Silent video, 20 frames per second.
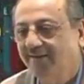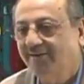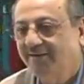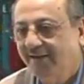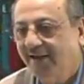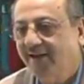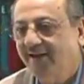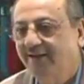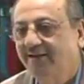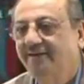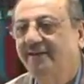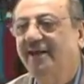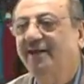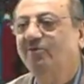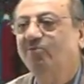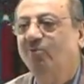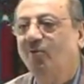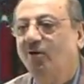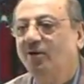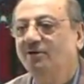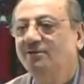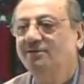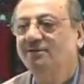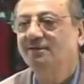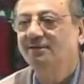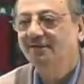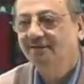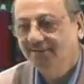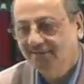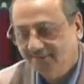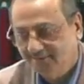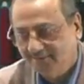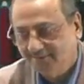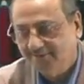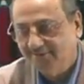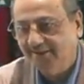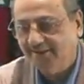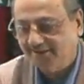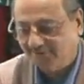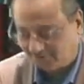Take what?
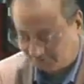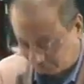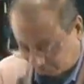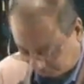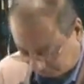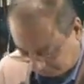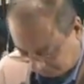This.